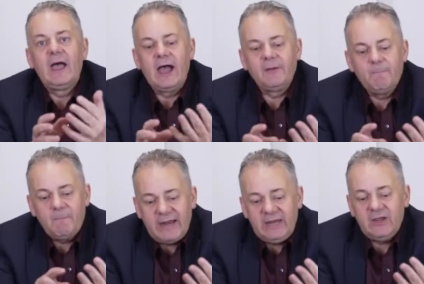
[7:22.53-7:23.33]
and
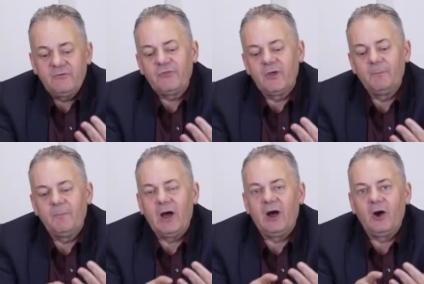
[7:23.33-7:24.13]
many of them
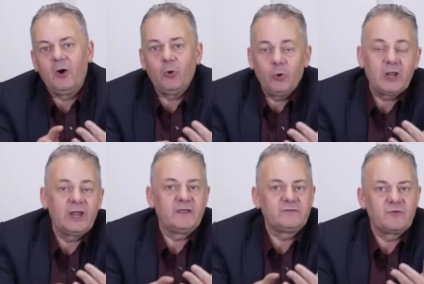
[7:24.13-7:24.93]
are
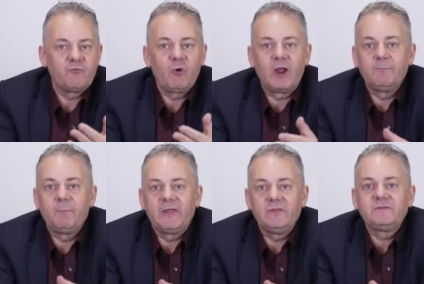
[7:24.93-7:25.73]
organised and run
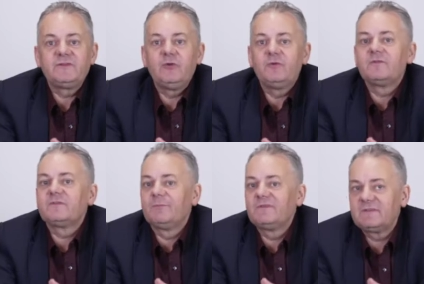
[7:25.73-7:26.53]
by the students
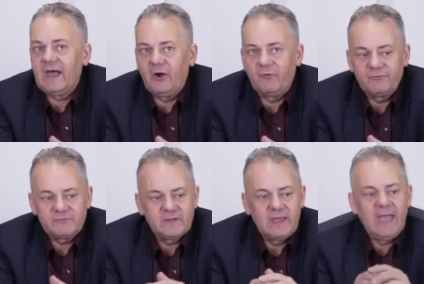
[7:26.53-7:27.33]

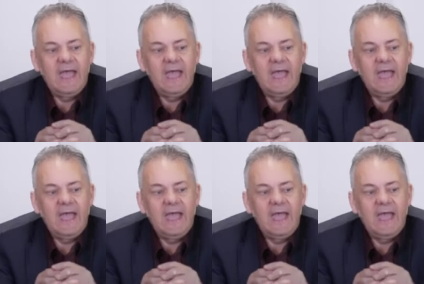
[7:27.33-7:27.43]
themselves.